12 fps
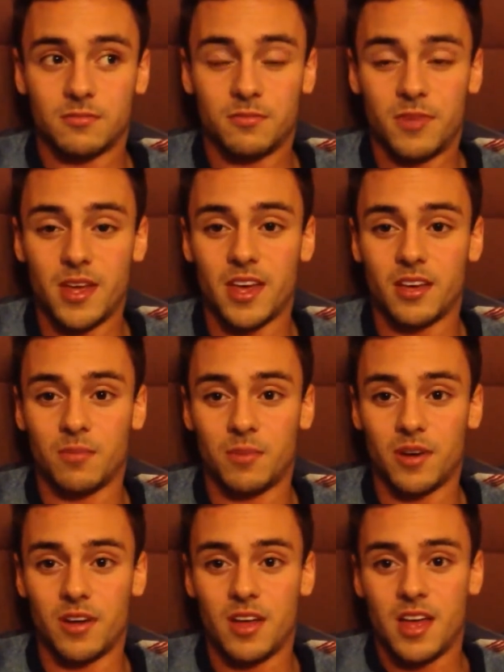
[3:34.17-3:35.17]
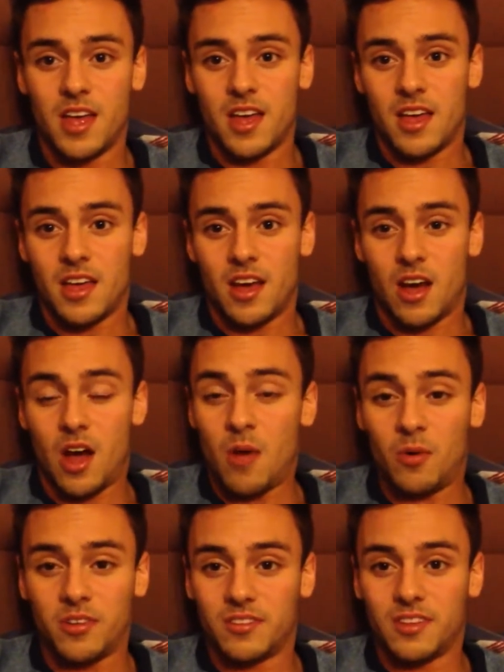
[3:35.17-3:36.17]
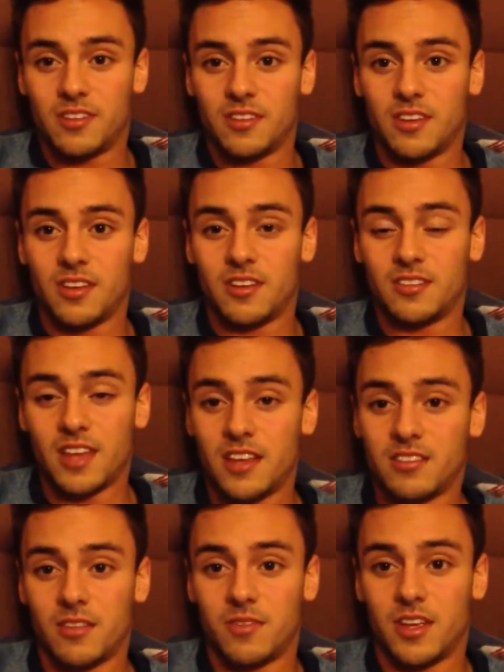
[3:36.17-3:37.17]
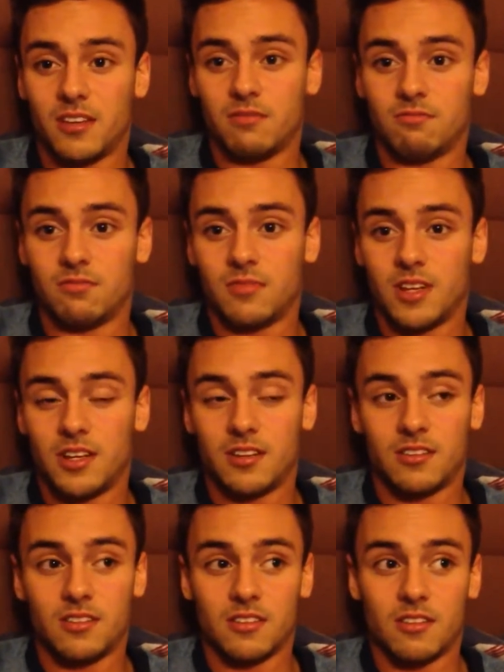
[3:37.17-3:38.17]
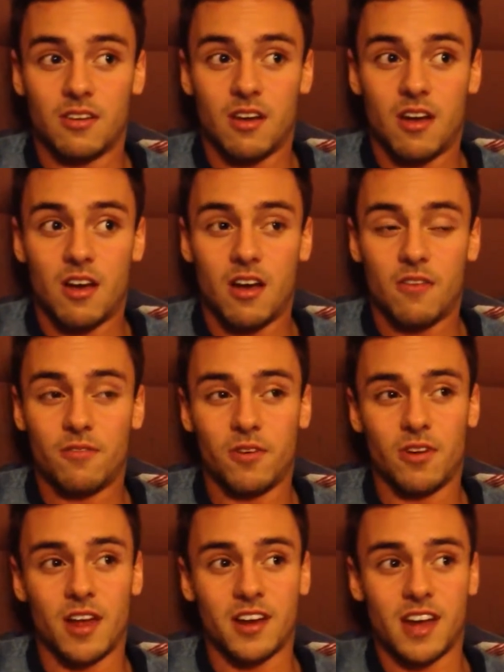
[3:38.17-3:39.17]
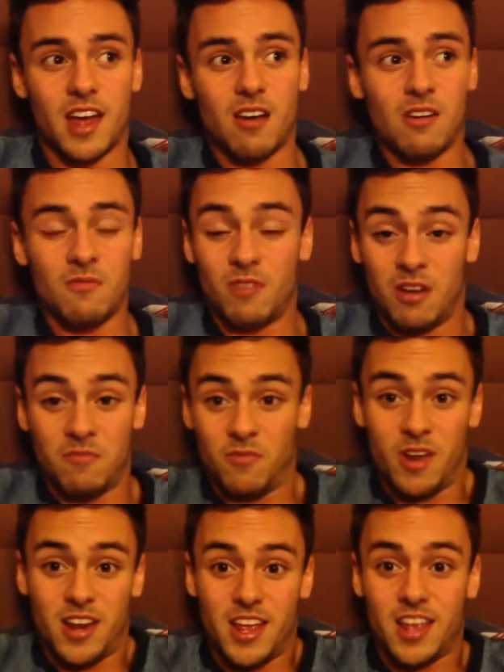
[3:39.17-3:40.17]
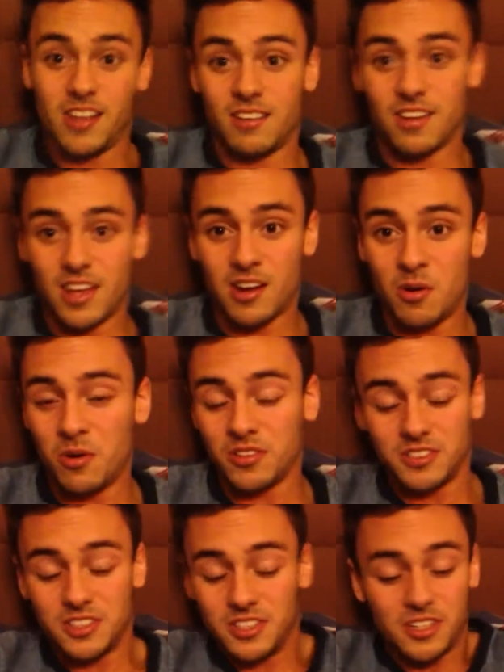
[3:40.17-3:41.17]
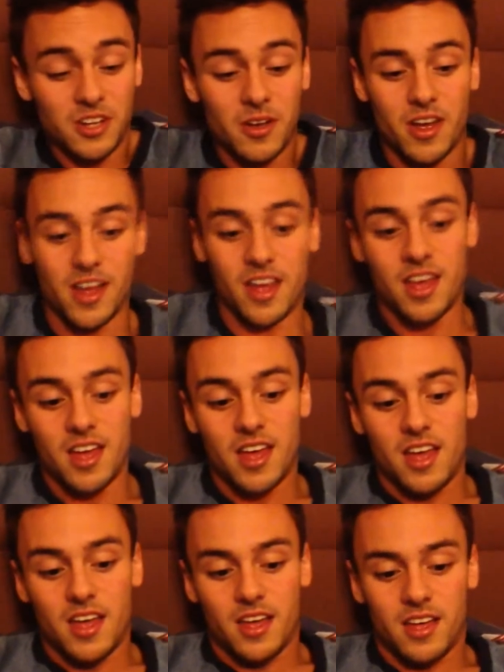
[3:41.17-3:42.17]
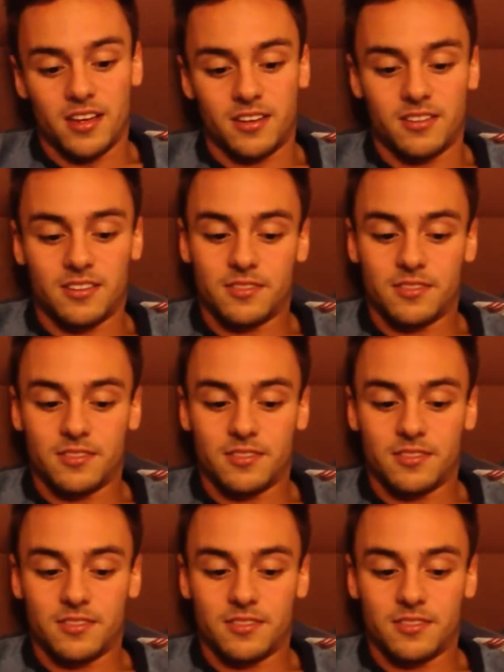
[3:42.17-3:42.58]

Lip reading: big, but I wanted to say something, and I feel like now I'm ready, and I wanted to do it. And